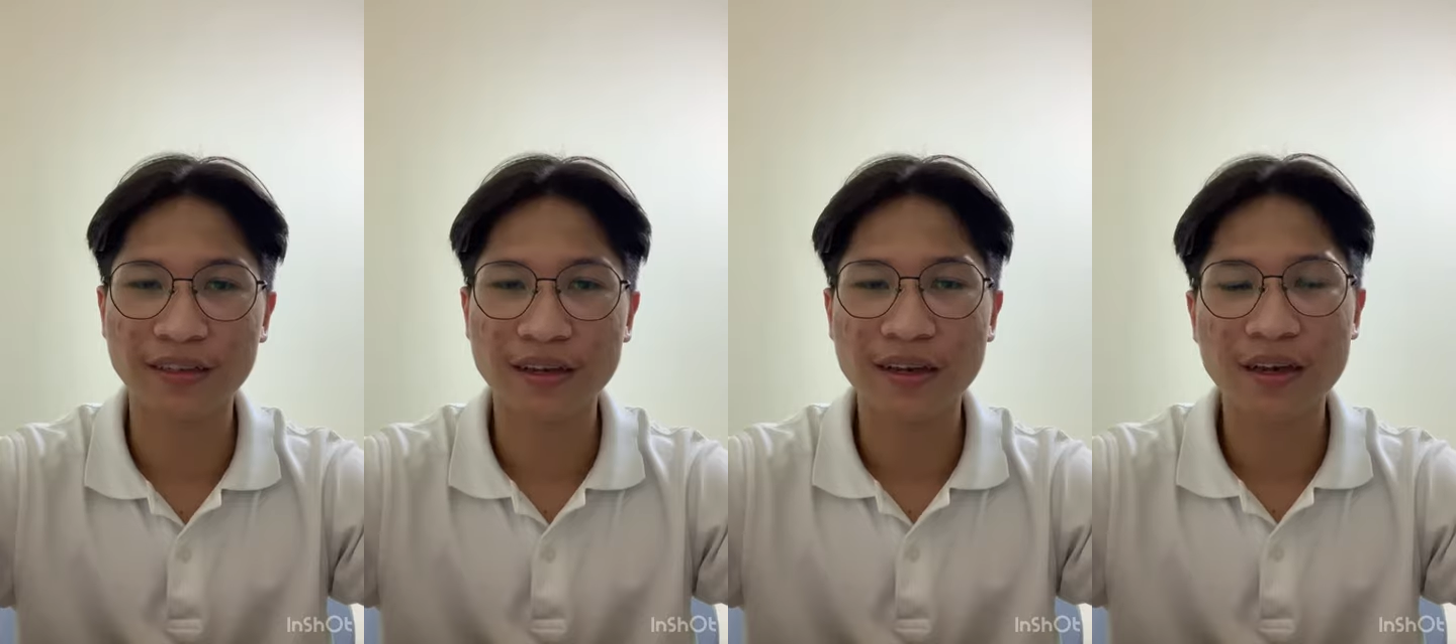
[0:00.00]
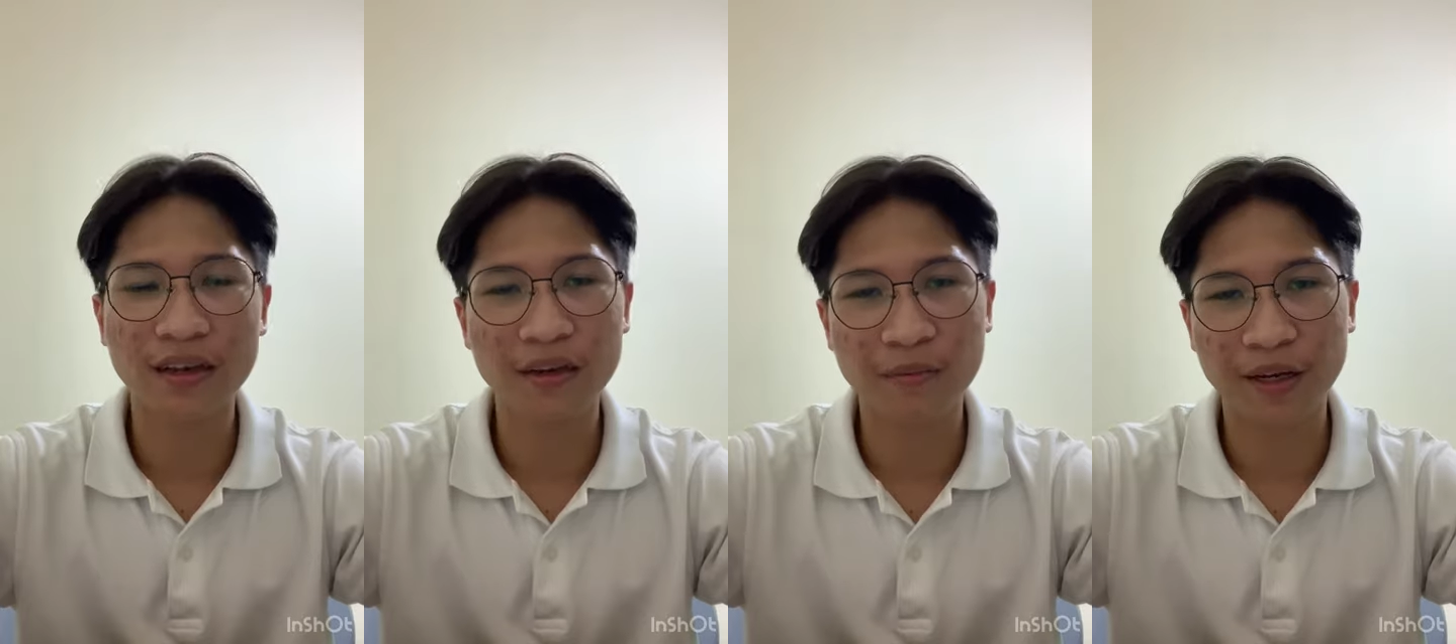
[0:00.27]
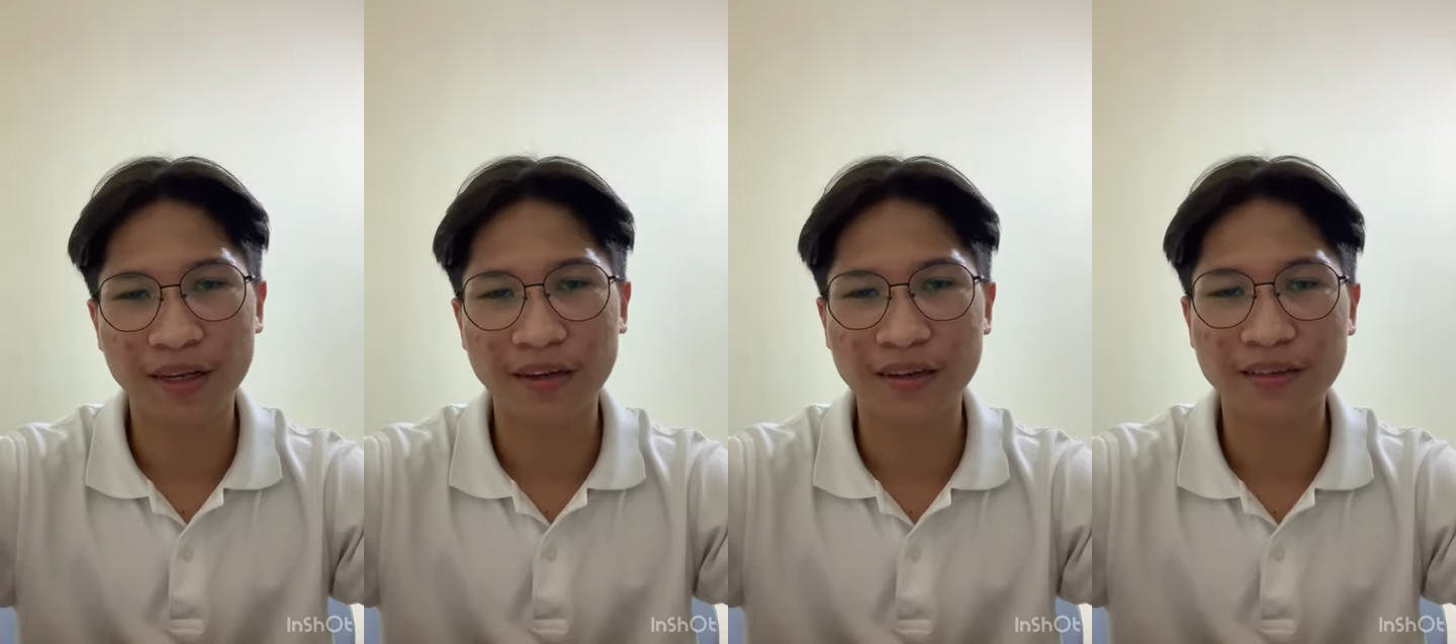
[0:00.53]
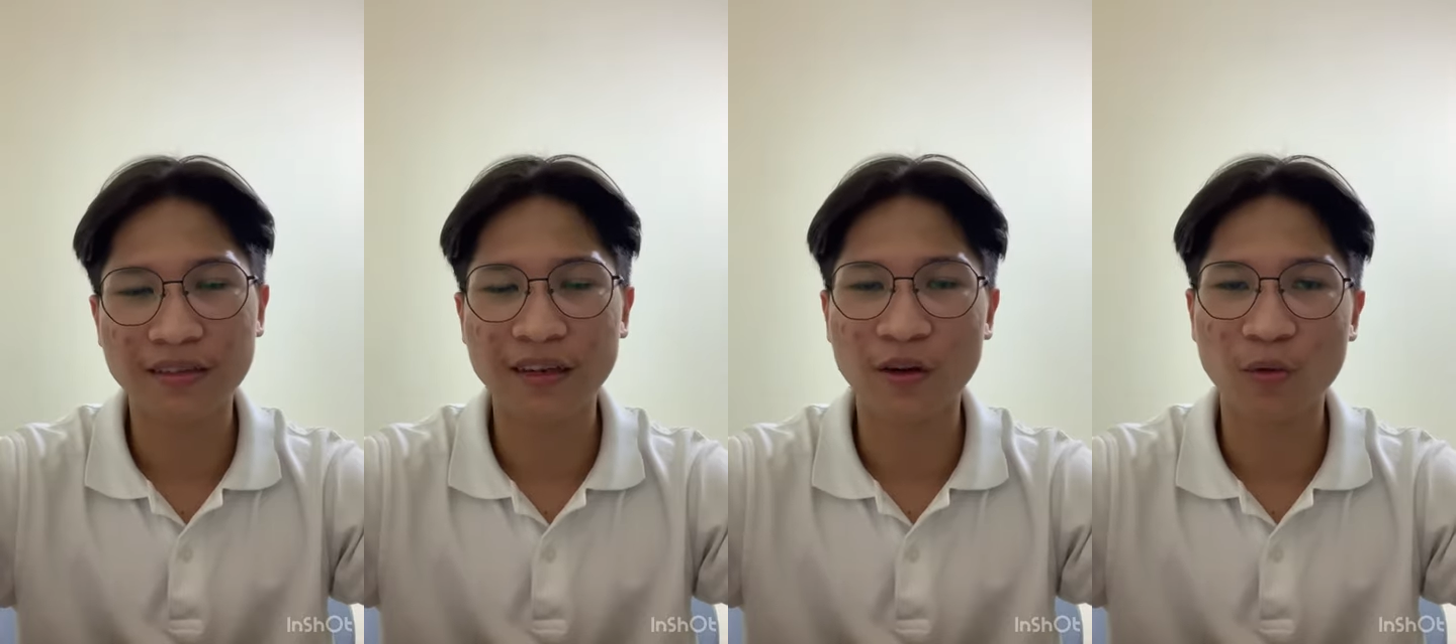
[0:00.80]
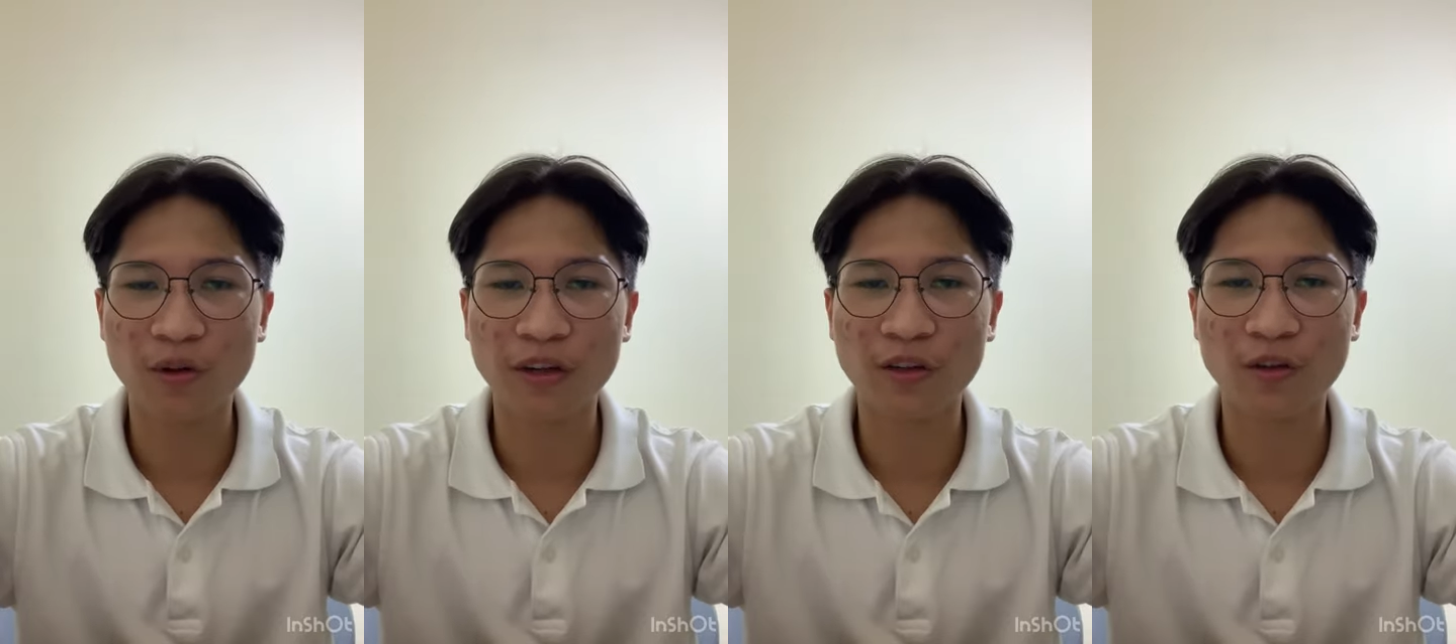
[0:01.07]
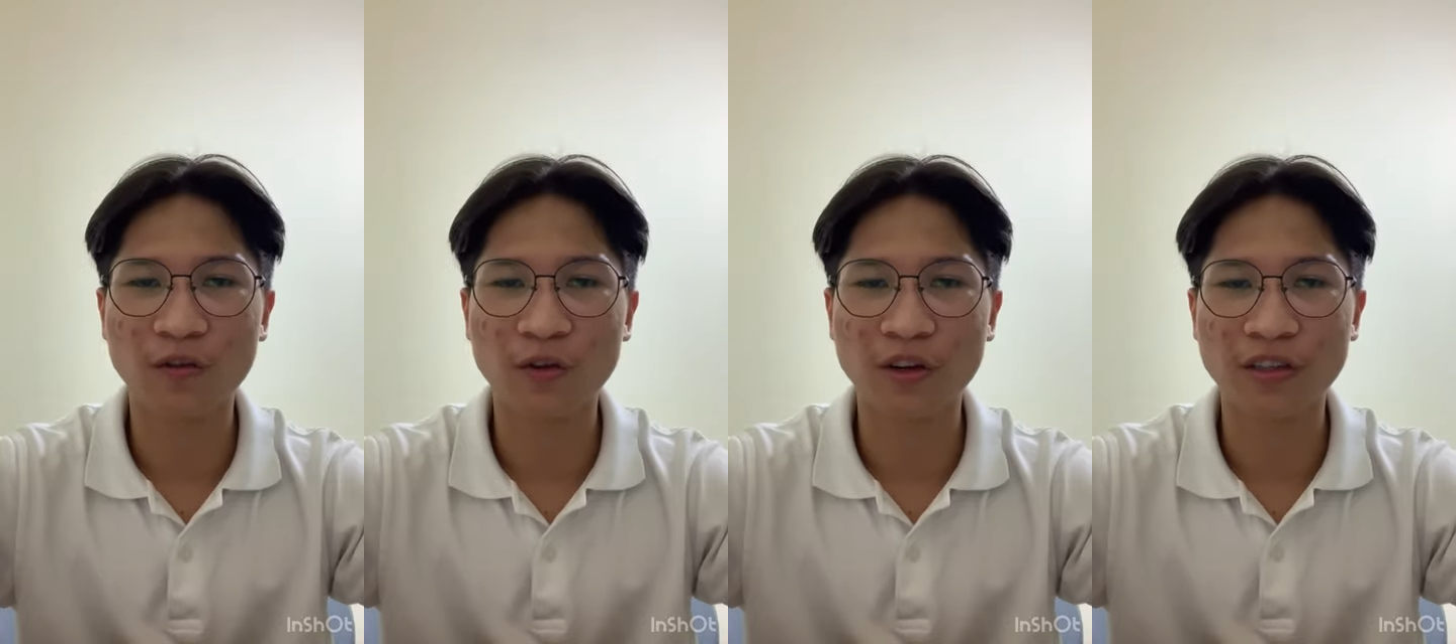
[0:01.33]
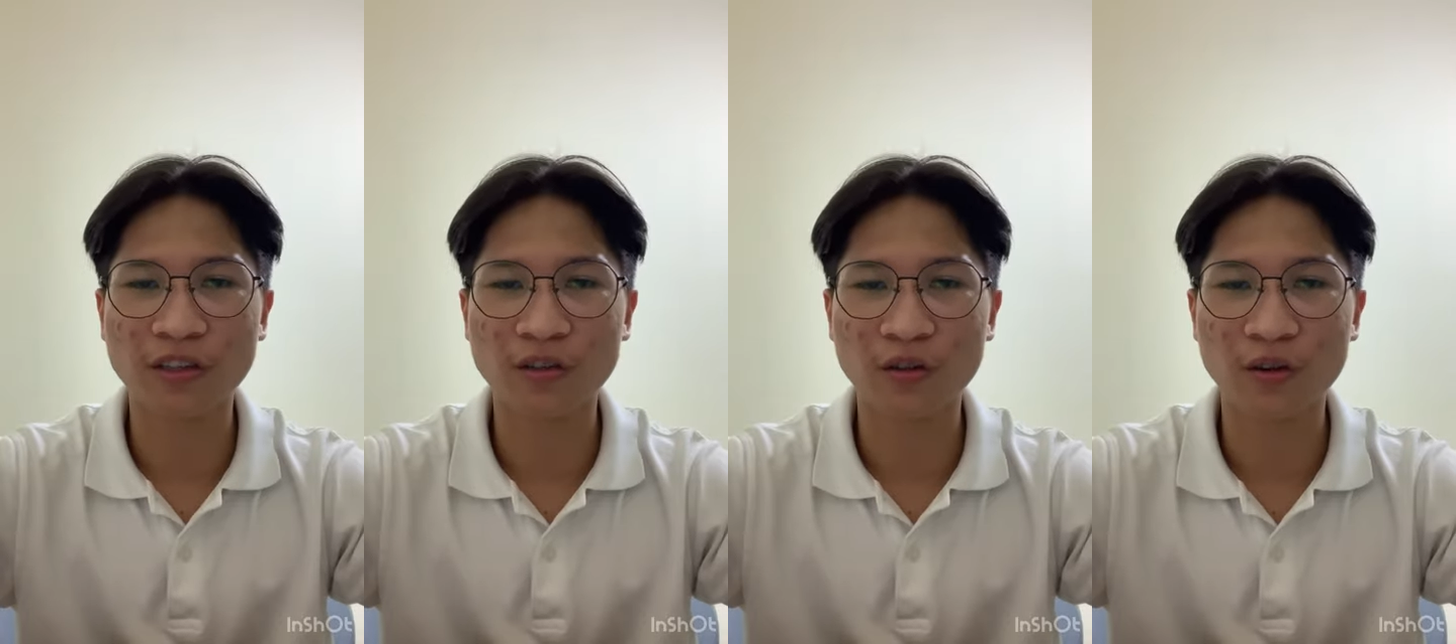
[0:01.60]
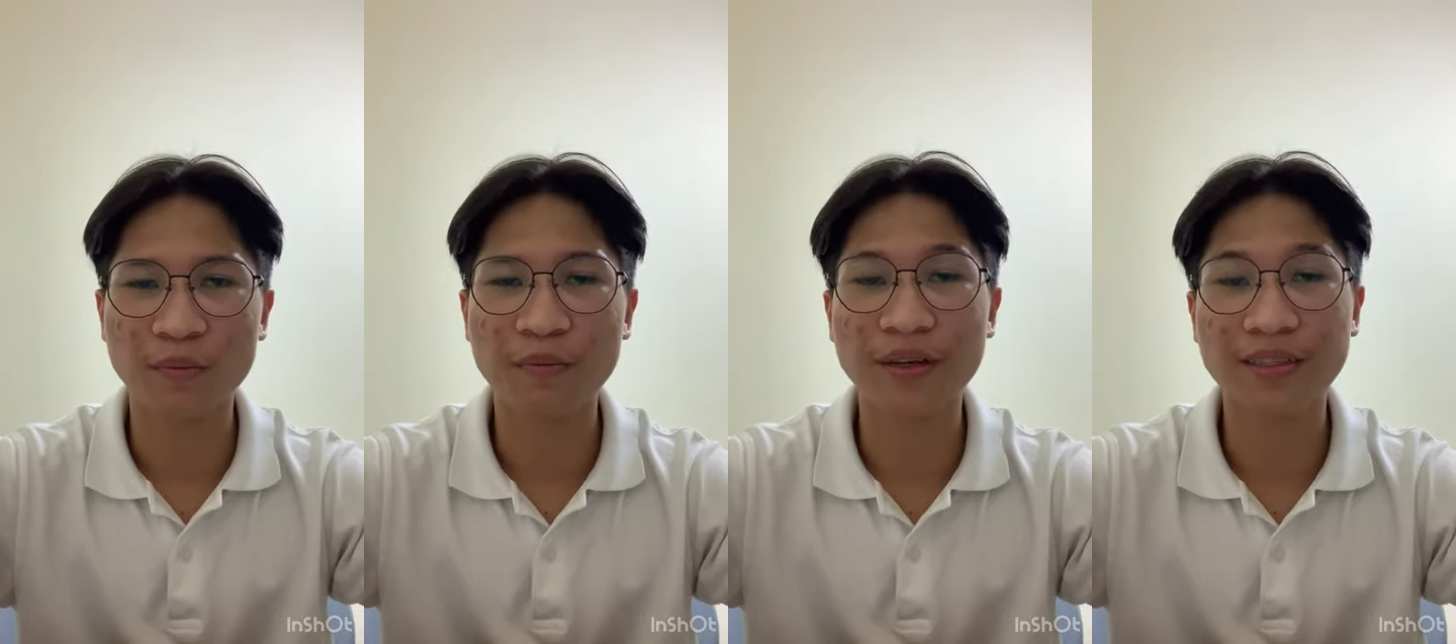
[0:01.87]
In my case, I would like to focus on
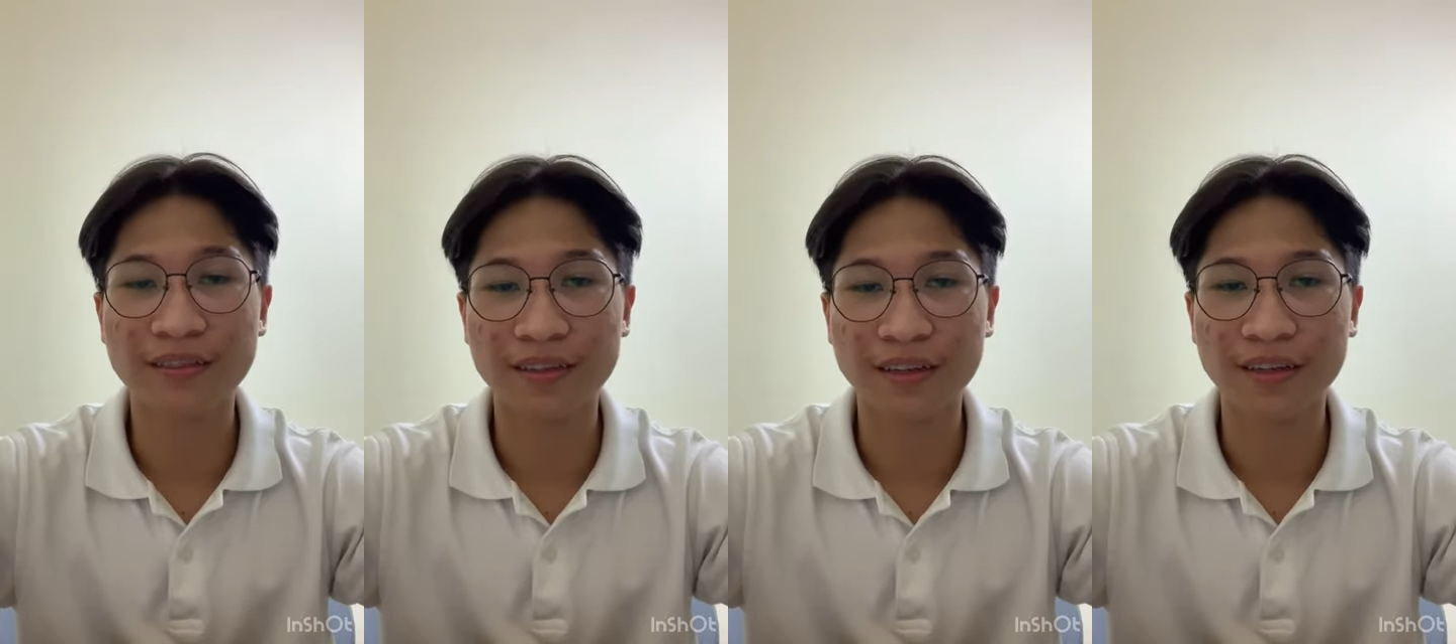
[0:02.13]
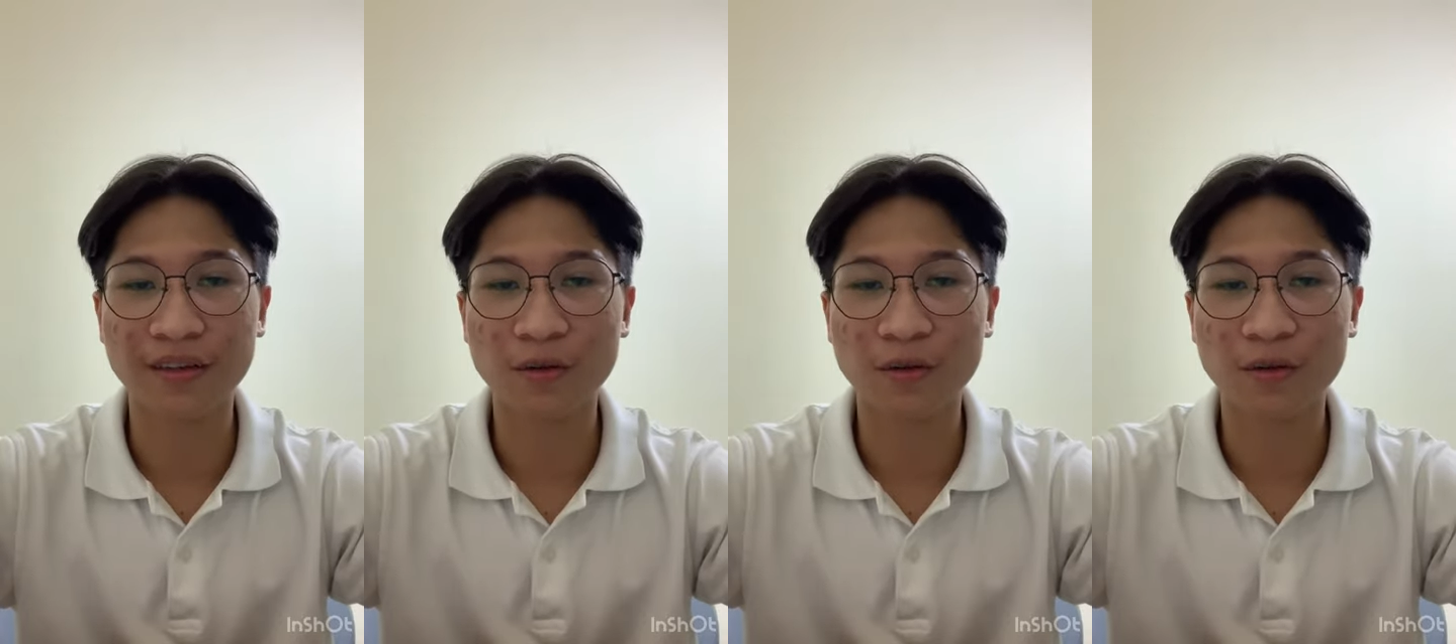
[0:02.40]
pastry,